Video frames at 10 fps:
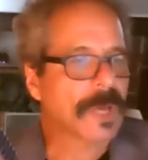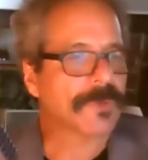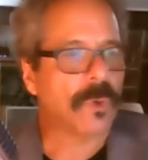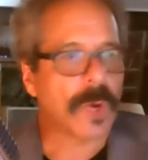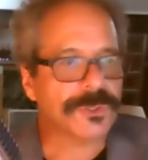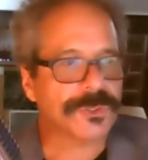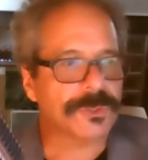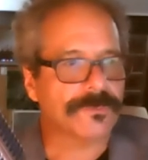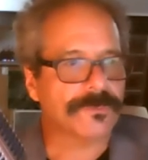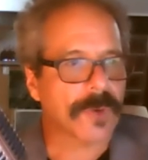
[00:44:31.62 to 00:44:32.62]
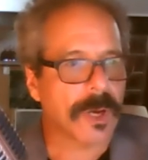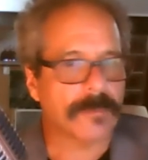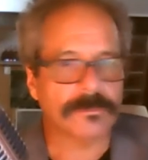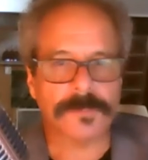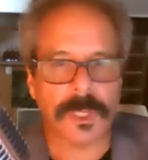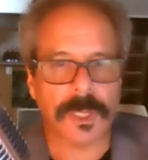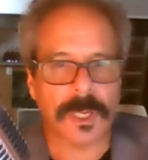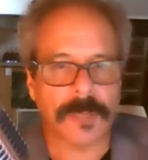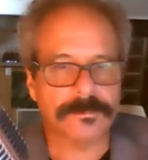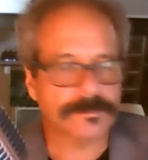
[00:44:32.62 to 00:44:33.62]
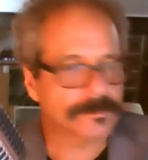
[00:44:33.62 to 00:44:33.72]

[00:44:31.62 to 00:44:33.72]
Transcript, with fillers: the question from um,